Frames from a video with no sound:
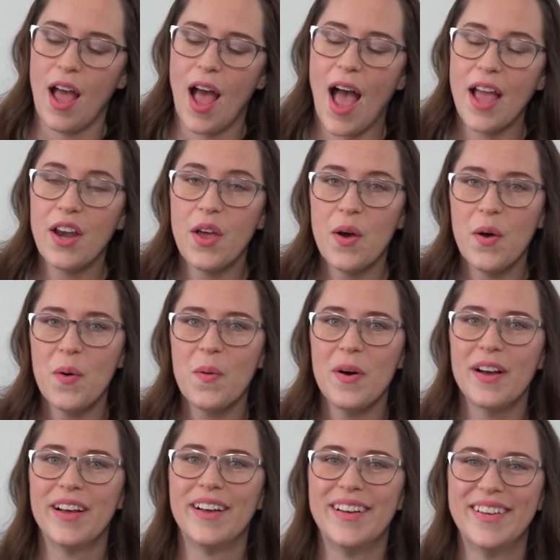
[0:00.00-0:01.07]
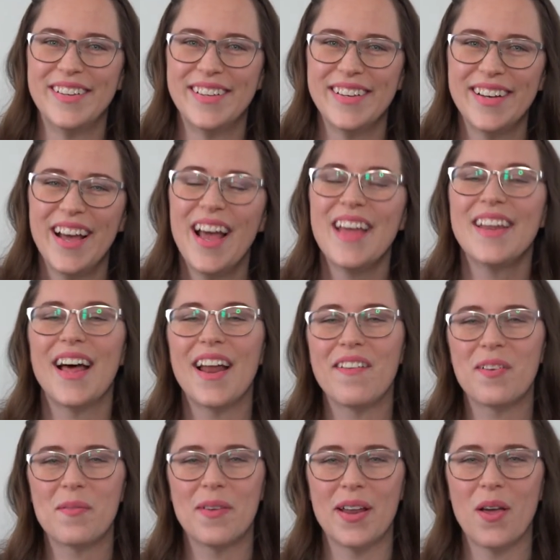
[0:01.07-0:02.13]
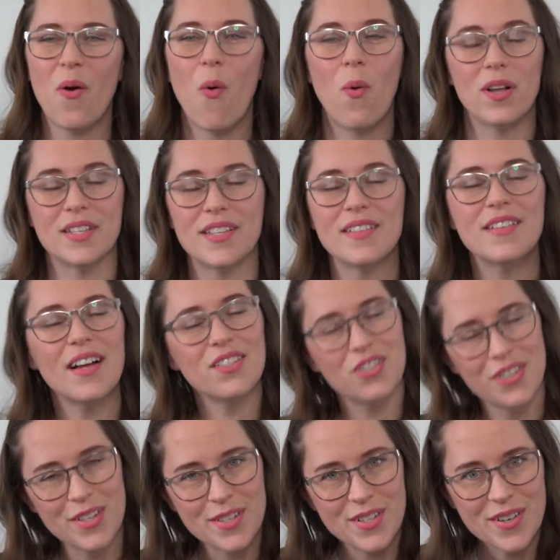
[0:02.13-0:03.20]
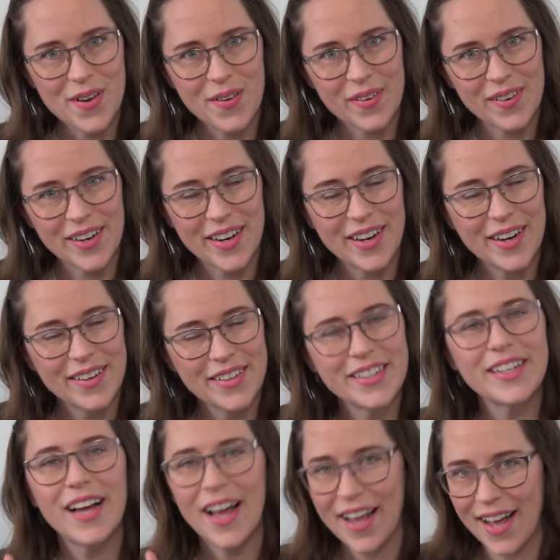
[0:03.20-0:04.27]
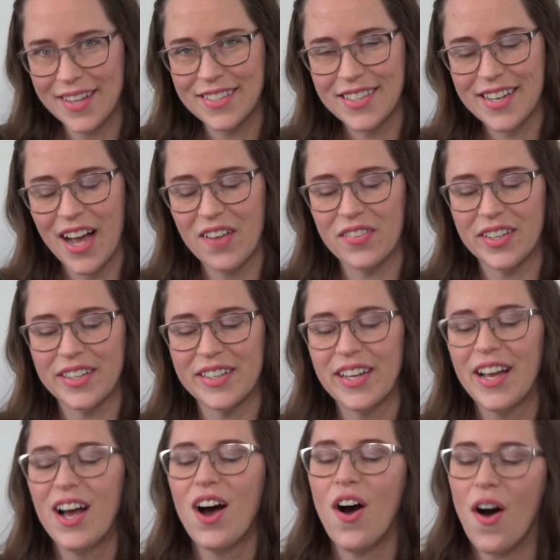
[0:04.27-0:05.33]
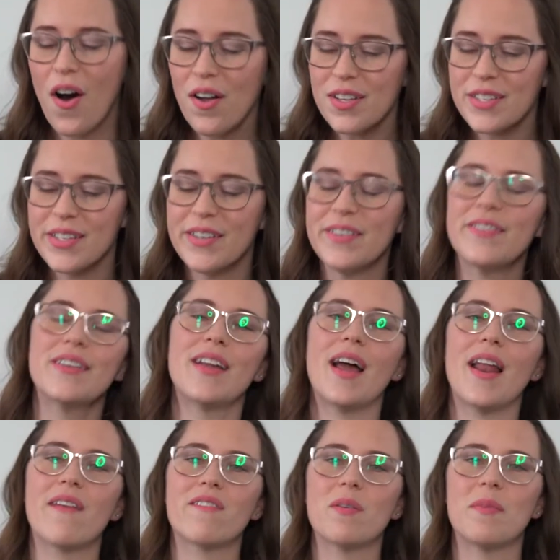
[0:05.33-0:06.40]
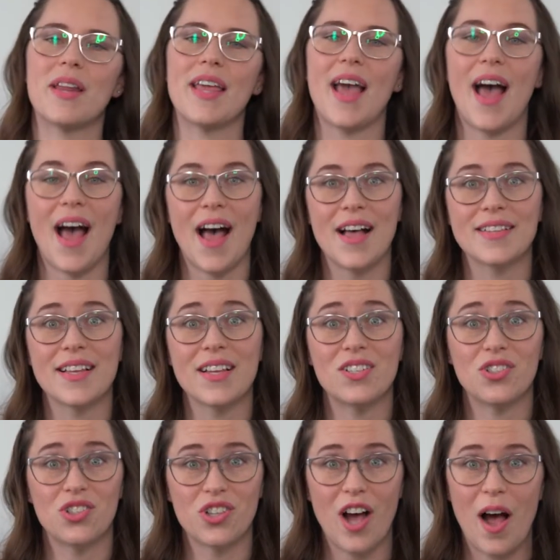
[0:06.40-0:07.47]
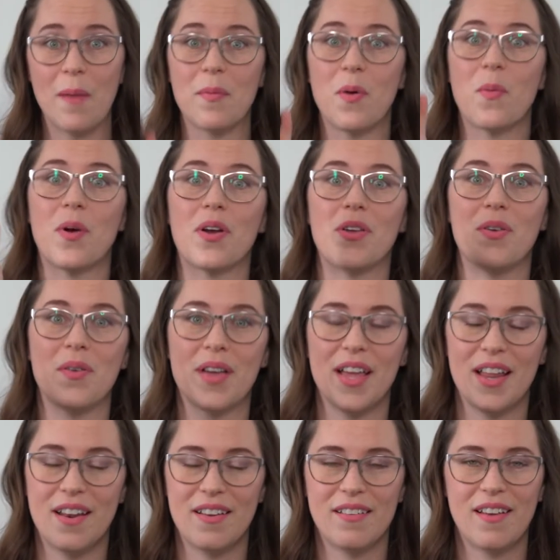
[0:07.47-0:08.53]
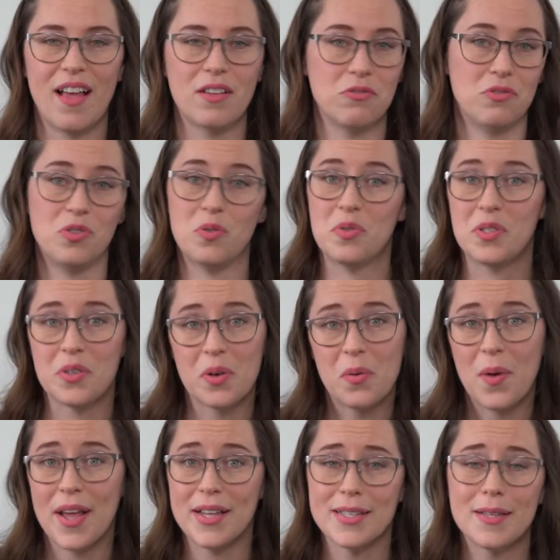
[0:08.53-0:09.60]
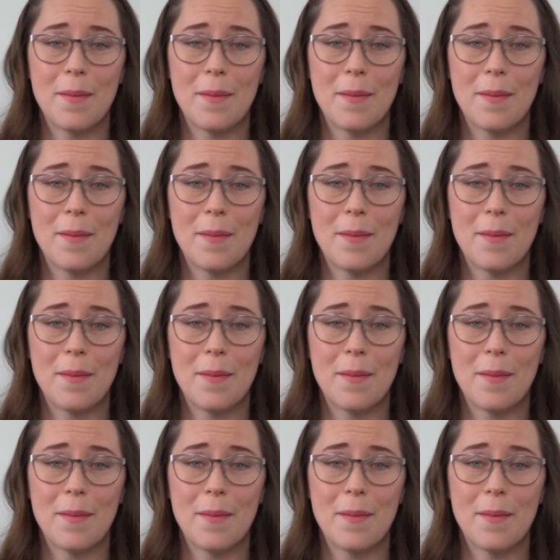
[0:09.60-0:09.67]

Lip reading: I know not everybody wants to touch the deodorant. I got you covered. Also, not everybody has a shop where you can do zero waste